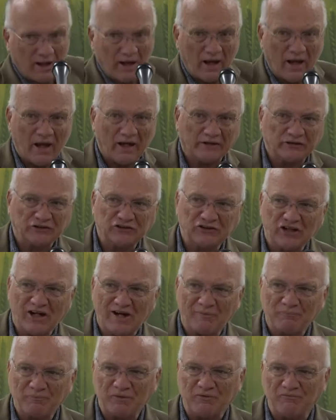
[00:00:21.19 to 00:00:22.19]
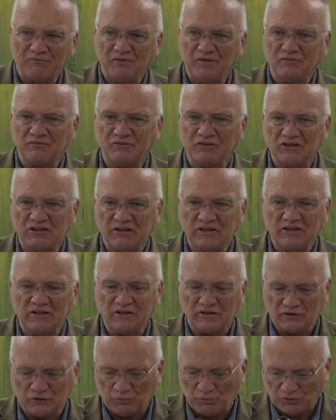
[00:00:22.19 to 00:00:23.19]
Acts chapter 15,
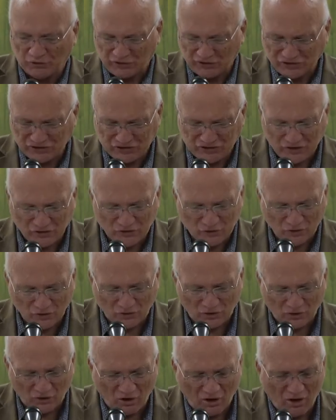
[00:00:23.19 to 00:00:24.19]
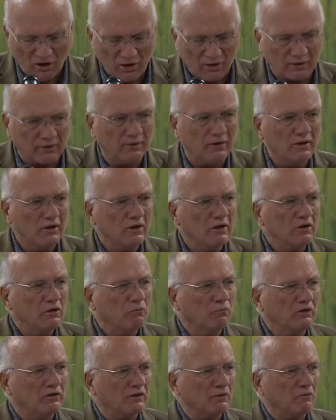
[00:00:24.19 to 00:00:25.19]
as we'll continue along
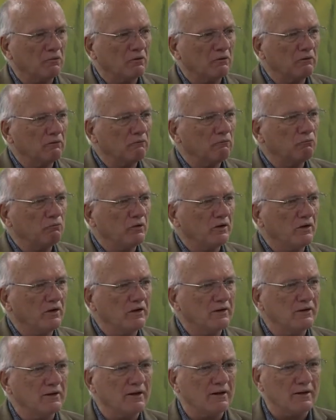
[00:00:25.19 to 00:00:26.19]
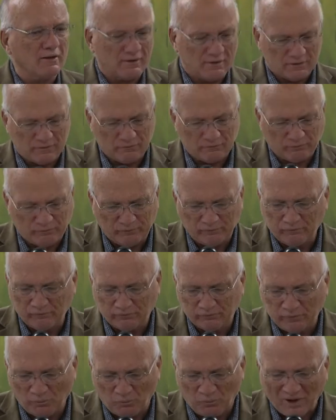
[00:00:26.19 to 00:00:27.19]
with the really the,
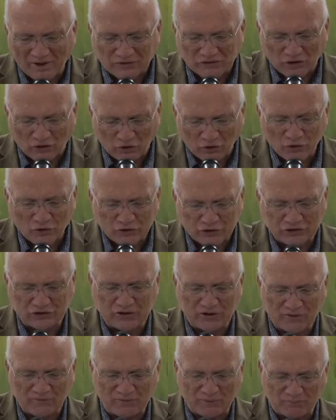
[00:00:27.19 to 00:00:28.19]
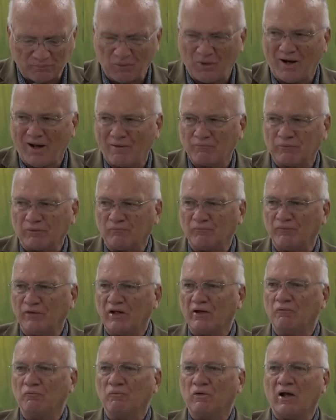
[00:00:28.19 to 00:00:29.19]
the resolution of a problem
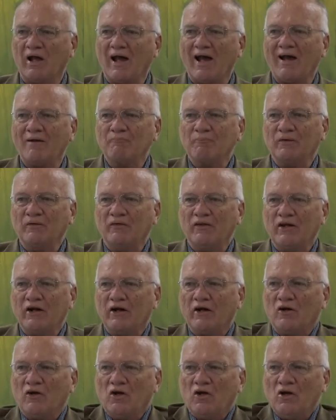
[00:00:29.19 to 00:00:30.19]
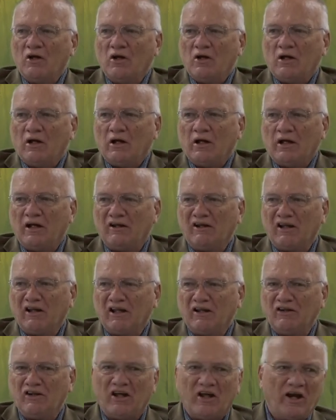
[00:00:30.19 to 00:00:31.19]
that happened there
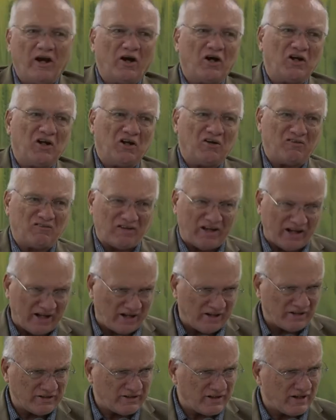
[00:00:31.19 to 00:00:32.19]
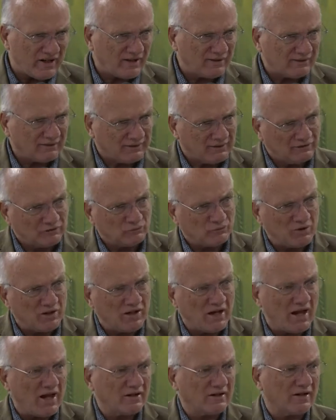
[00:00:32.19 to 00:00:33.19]
in the area of Antioch, as
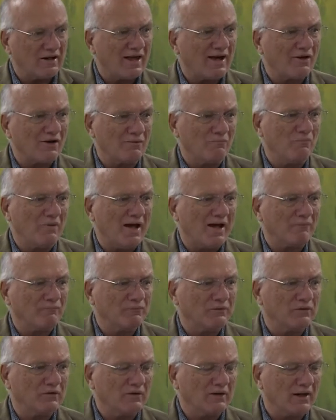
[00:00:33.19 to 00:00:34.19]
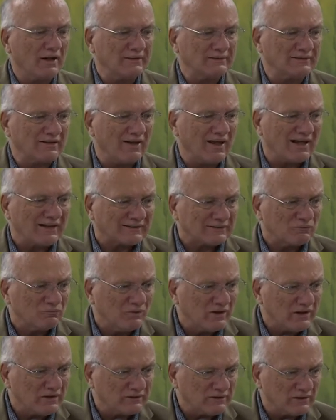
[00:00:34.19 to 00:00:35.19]
we handed out a map to you guys last
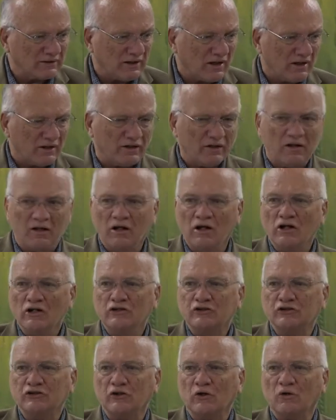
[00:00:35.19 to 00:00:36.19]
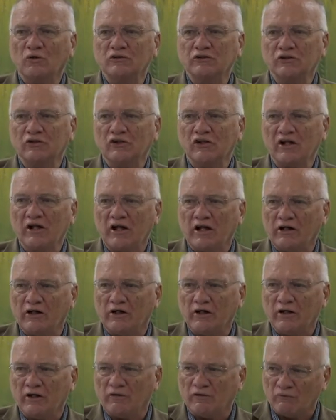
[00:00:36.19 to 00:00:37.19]
week, they kind of showed you the
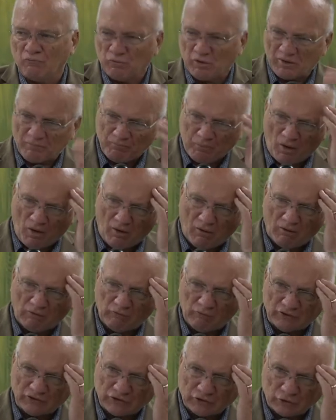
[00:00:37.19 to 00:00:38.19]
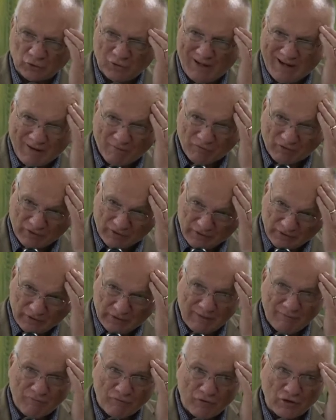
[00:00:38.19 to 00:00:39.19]
area where Paul was traveling in
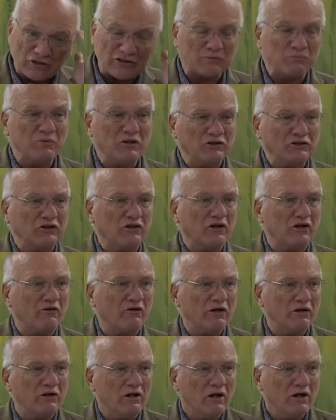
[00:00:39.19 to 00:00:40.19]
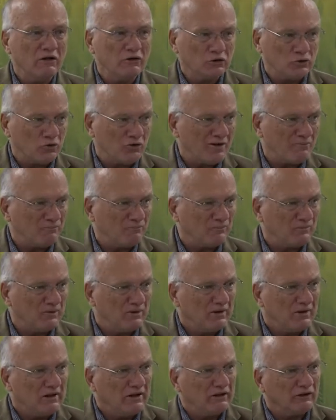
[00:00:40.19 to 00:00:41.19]
the first missionary trip.
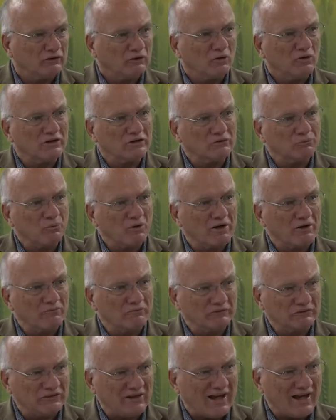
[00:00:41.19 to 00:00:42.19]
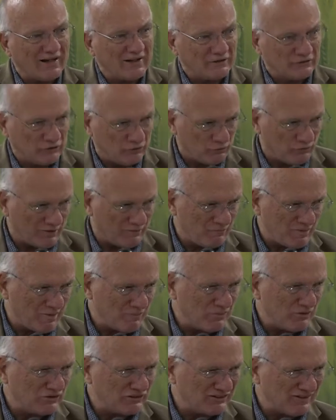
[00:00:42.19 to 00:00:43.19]
And of course, where it was at, as you
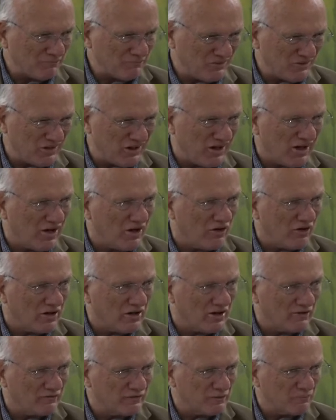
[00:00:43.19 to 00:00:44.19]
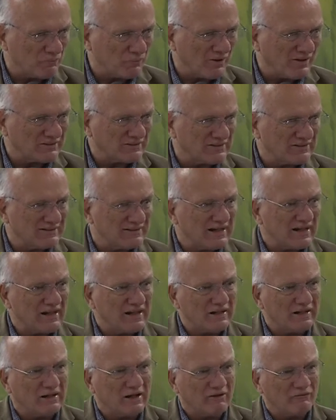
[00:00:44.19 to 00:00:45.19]
remember, is up in the area of the present
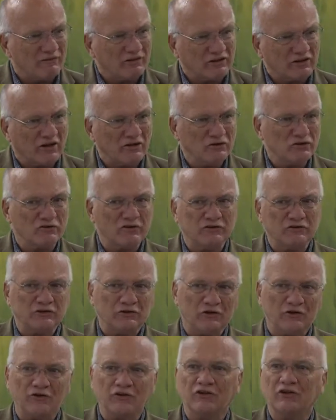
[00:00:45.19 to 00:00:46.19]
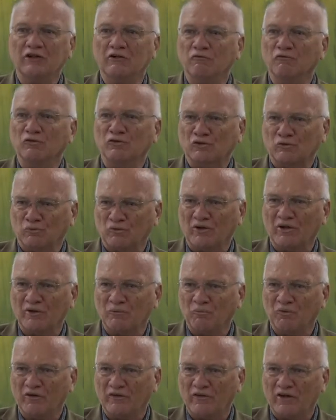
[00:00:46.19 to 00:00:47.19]
day of the country Turkey, which is really
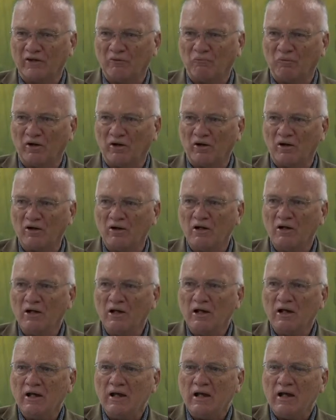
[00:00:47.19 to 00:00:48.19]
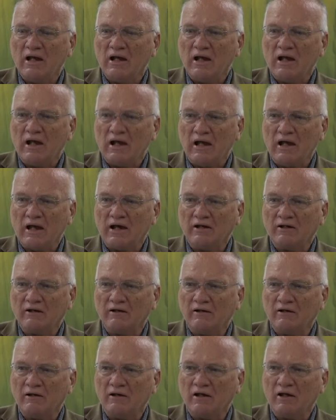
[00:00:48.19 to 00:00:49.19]
where they were. And,
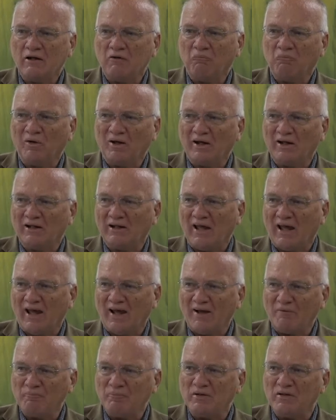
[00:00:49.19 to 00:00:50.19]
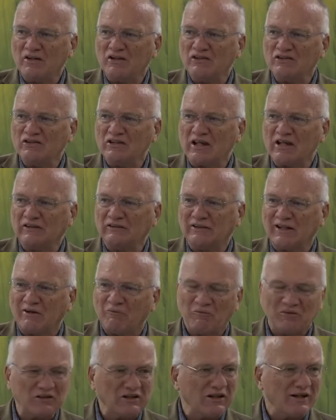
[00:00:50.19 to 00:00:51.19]
uh, and what had happened is, as they
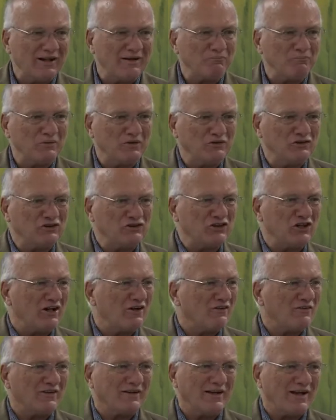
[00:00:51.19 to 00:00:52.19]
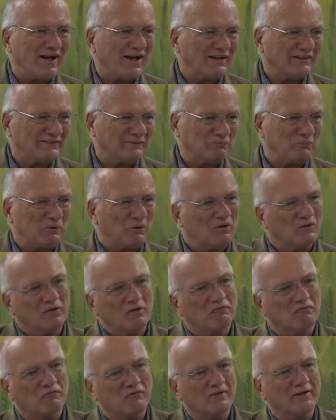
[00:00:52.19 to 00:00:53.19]
would get up and share the gospel,
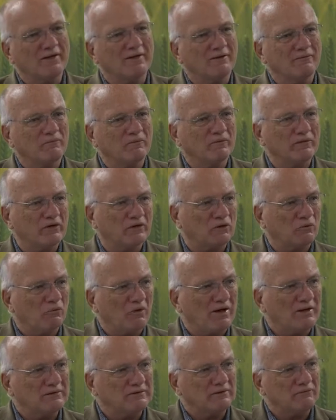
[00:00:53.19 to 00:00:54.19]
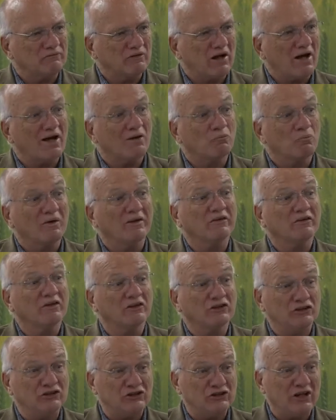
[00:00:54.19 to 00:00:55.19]
the freedom and the grace of God with the
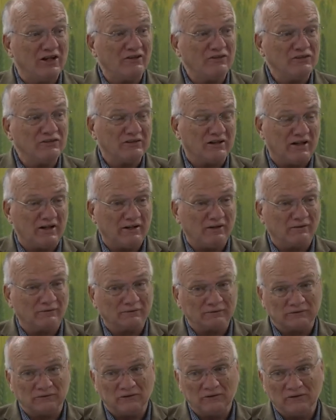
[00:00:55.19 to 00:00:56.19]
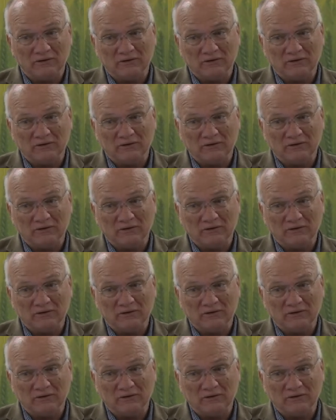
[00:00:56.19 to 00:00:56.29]
Gentiles,